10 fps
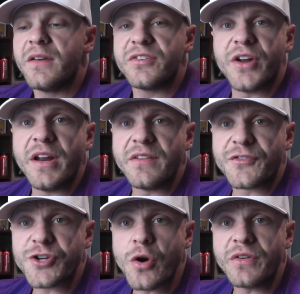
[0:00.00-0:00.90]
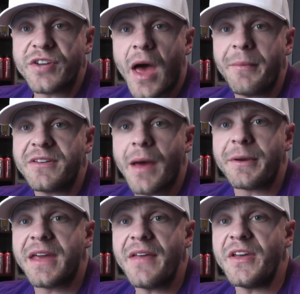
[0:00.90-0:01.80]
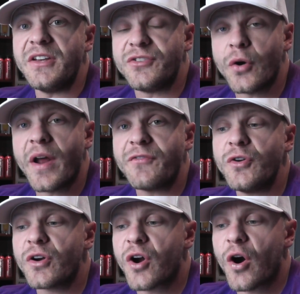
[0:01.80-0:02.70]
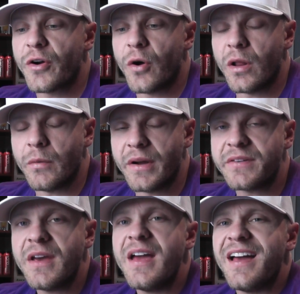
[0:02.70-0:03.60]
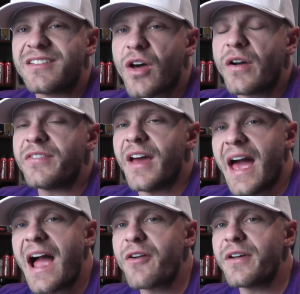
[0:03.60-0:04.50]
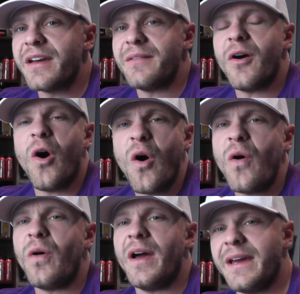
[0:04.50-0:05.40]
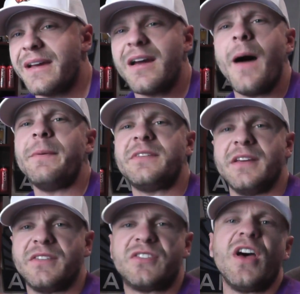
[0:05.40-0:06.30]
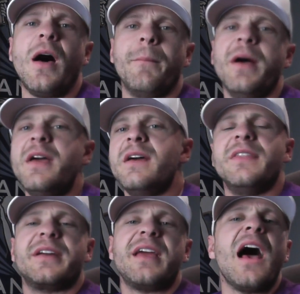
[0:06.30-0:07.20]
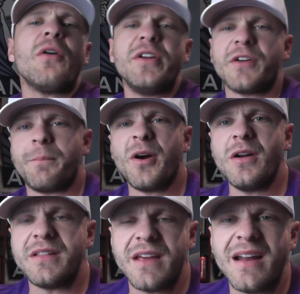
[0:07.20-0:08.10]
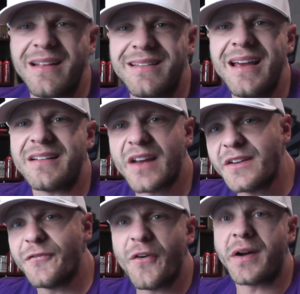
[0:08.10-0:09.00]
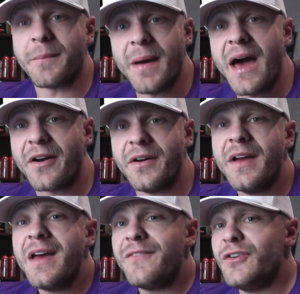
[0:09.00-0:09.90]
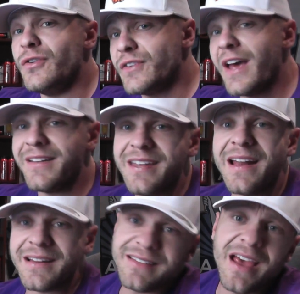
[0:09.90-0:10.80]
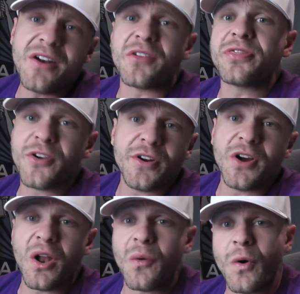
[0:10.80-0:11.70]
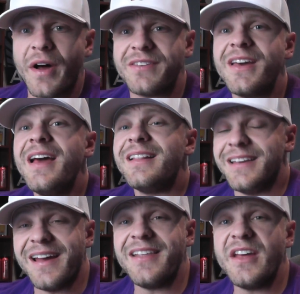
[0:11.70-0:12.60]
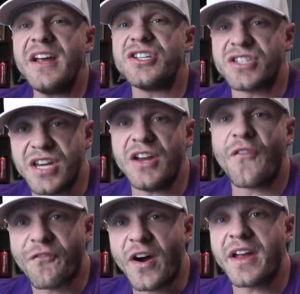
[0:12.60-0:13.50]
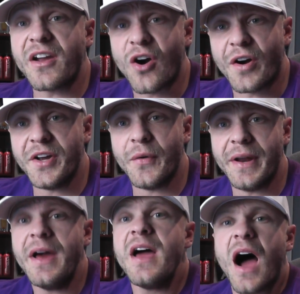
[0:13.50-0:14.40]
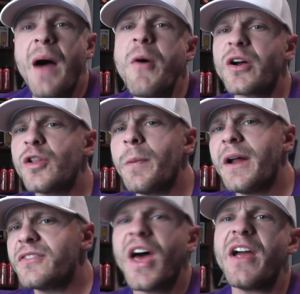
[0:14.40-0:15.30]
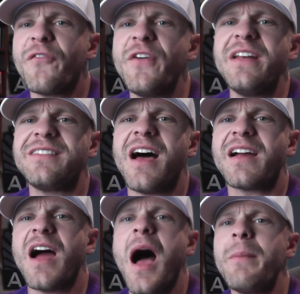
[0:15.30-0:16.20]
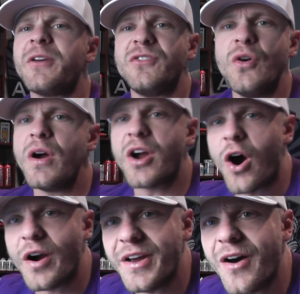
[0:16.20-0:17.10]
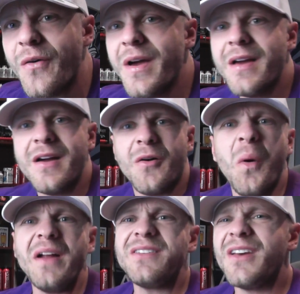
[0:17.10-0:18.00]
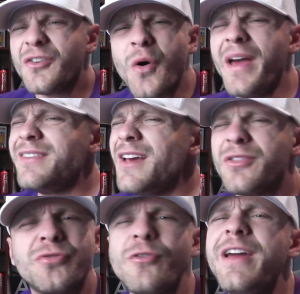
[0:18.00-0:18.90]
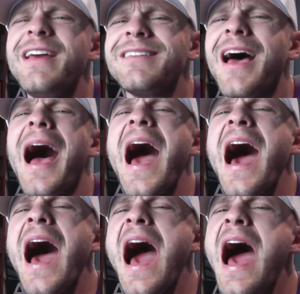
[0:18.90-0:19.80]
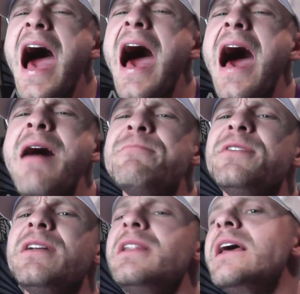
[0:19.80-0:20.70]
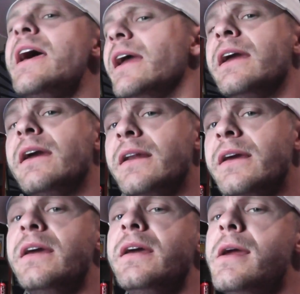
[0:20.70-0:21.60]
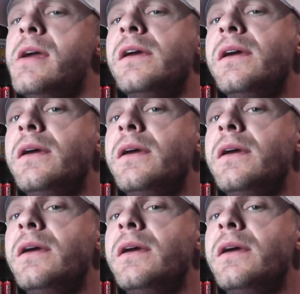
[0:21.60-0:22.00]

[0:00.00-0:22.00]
Studies have shown time and time again that you don't have to do your cardio all at once as long as the aggregate, all encompassing sum, the calories are burned at the end of the day. It doesn't fucking matter if you do 10, 10, and 10 or 30 all at once. At the end of the day, just get your fucking cardio in. I'm Marc Lobliner, tigerfitness.com, because doing cardio once, twice, three times a lady.